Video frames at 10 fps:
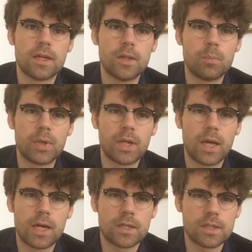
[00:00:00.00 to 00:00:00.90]
the
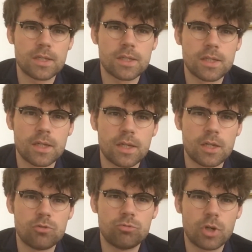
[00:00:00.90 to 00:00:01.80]
plants,
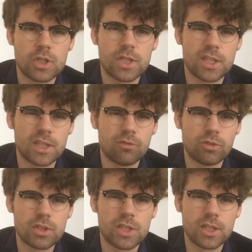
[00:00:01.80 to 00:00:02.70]
rotting
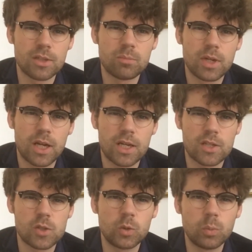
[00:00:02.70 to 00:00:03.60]

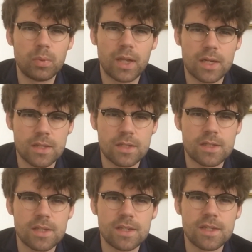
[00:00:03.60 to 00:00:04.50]
plants, all plants